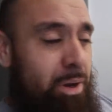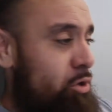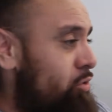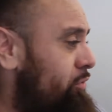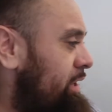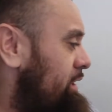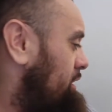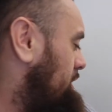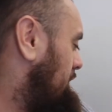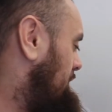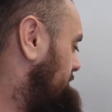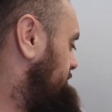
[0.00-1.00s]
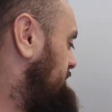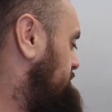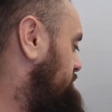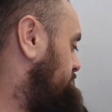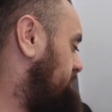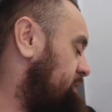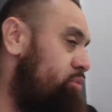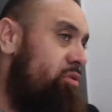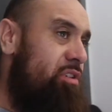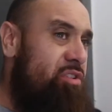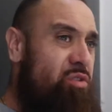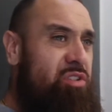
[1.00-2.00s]
But good read. Um, this this
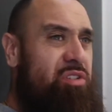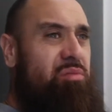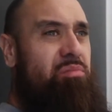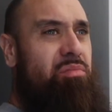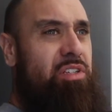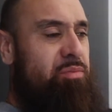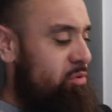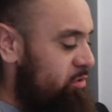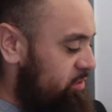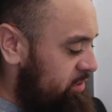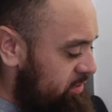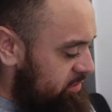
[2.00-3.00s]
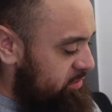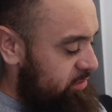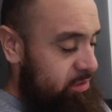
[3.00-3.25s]
book is awesome. This book is.